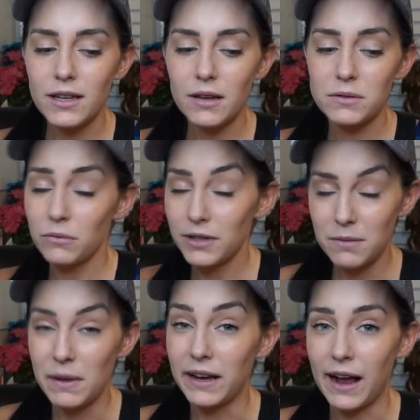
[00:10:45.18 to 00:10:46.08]
it was a
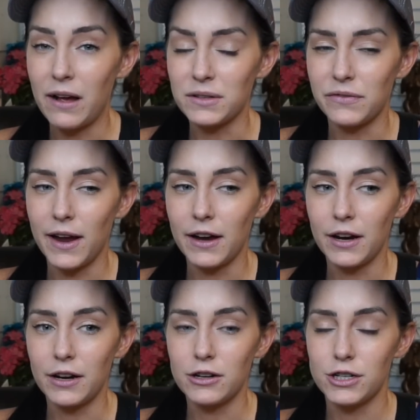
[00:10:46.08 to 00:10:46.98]
really big house
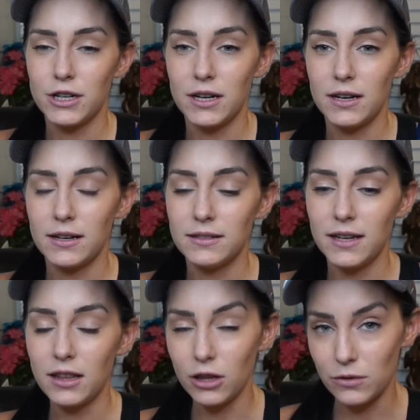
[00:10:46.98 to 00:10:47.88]
fire. She
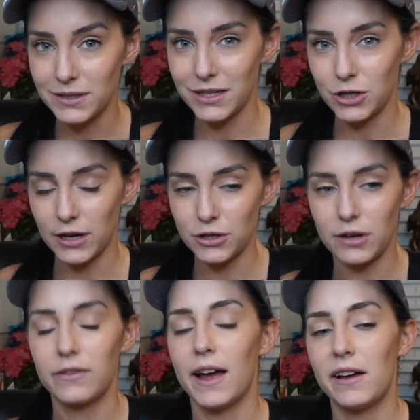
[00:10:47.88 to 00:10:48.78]
didn't lose the
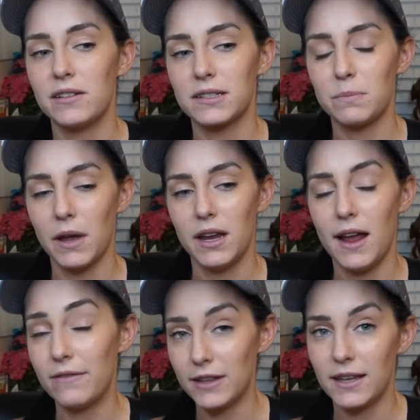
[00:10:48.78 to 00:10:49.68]
structure of the house, but
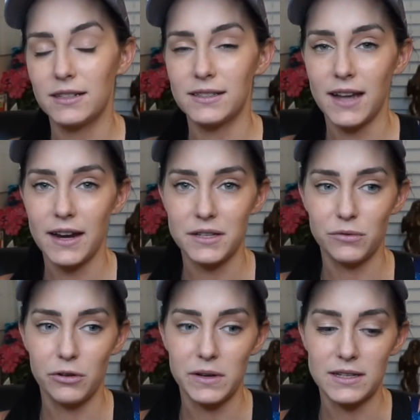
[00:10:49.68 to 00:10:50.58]
everything inside
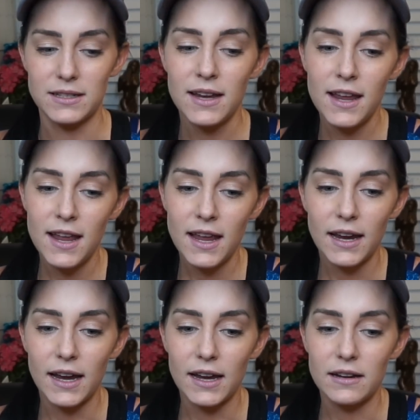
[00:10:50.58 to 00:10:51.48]
is ruined.
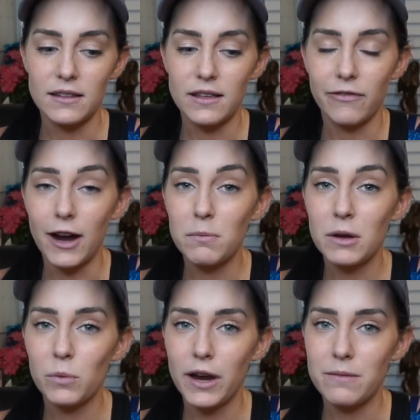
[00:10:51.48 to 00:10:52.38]
And the
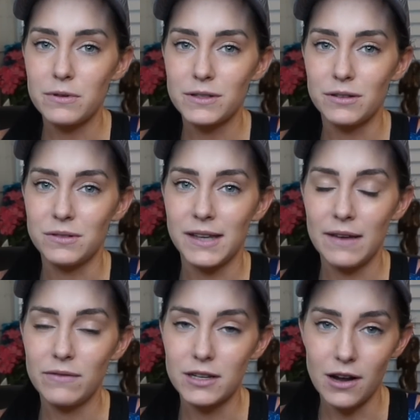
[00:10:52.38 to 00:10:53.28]
firemen were able to
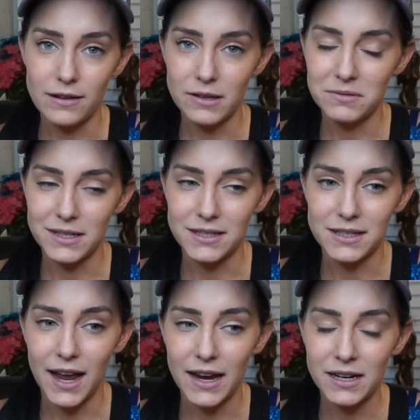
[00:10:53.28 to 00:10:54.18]
save the dog that was
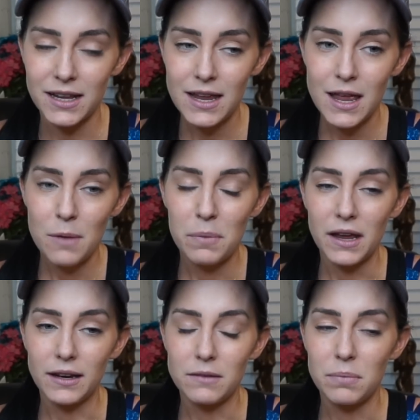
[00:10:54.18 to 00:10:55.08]
inside,
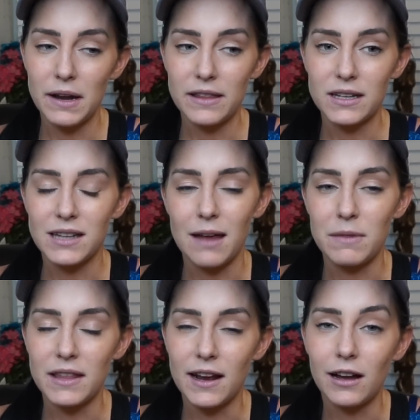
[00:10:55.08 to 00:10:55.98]
but by that time
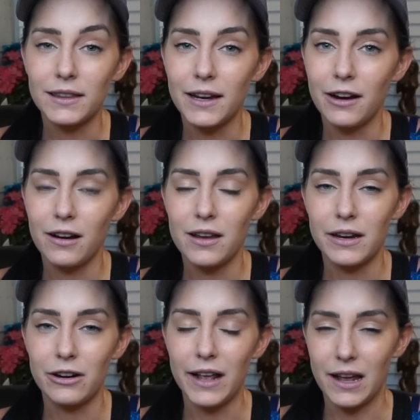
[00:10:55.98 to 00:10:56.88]
that they got there,
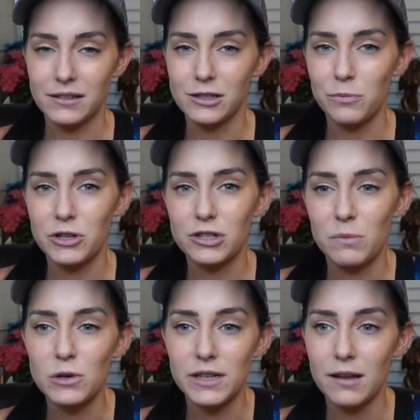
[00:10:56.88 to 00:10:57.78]
it already had so much
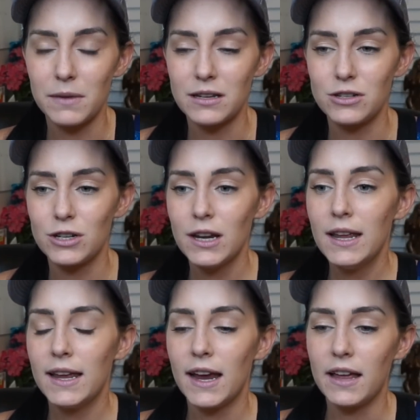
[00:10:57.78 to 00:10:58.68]
smoke damage.
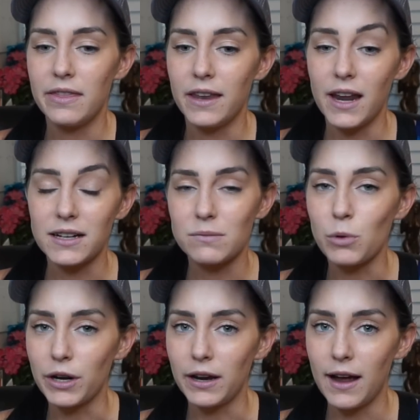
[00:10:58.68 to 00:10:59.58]
And the next
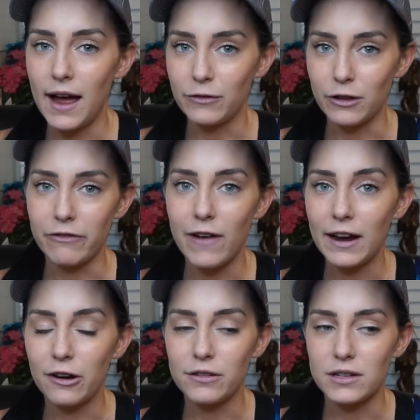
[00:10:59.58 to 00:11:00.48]
morning after the
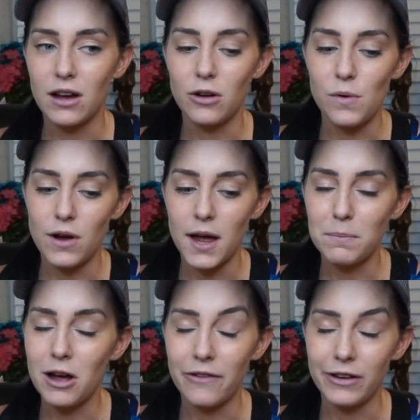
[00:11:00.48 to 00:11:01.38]
fire, the dog woke
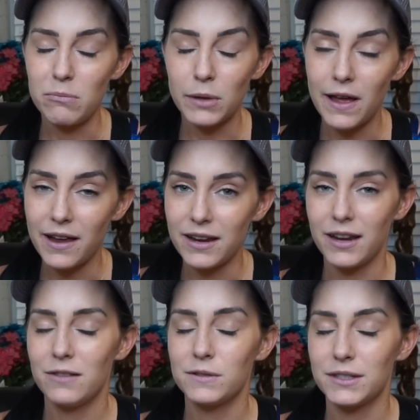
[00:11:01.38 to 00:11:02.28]
up coughing blood,
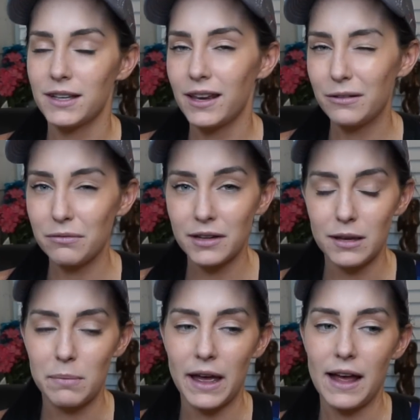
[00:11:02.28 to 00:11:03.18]
and it was like
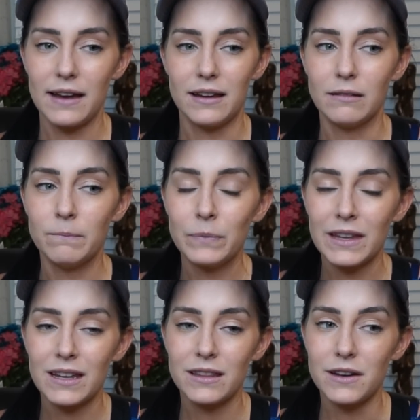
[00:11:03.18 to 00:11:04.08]
really bad, and
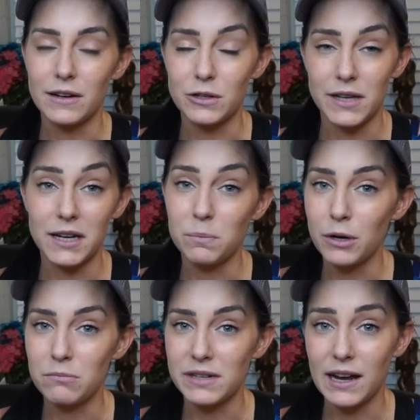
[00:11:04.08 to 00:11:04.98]
the doctors had to
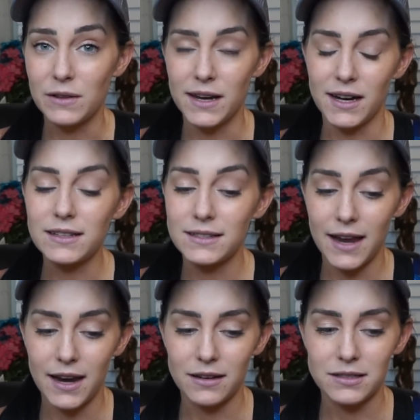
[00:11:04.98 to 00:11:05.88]
put him down the next day.